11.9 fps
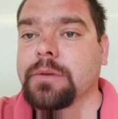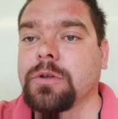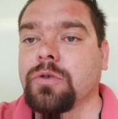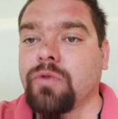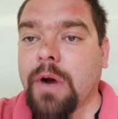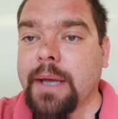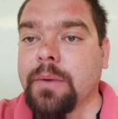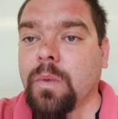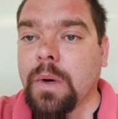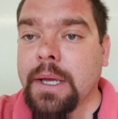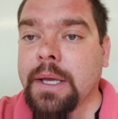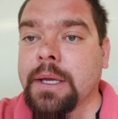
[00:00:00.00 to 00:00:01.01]
the right
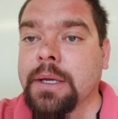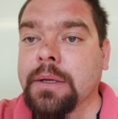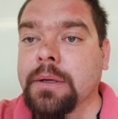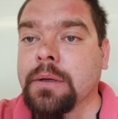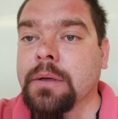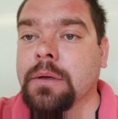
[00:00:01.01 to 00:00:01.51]
way